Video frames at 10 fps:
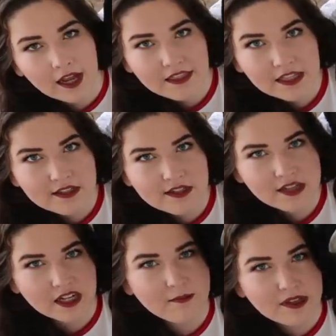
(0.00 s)
I think this is
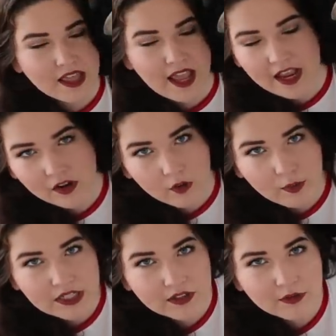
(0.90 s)
gonna be the angle
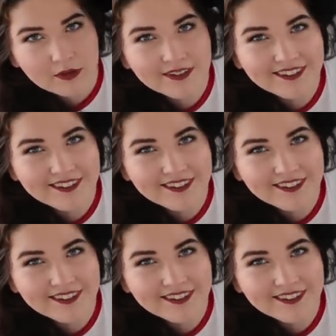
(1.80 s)
we do.